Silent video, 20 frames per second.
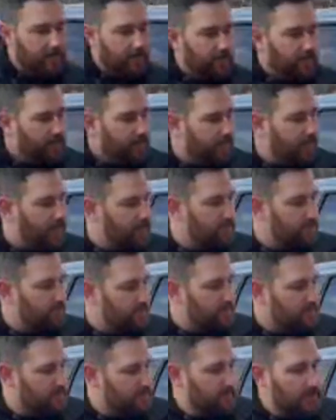Okay, so this
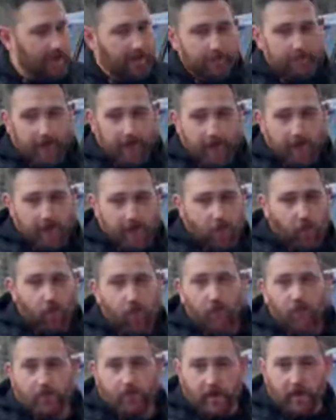is like an
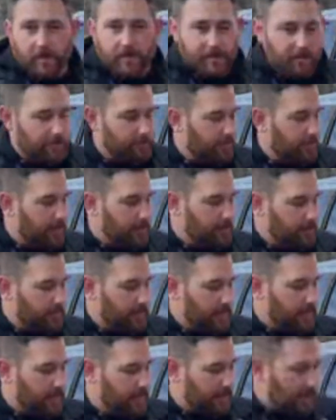old VRT bottle
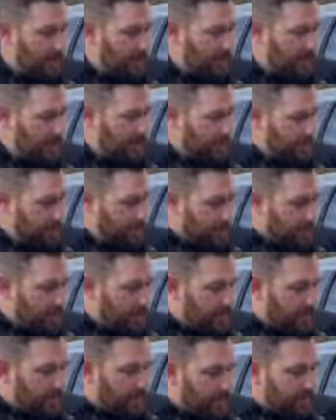that, again, kind of got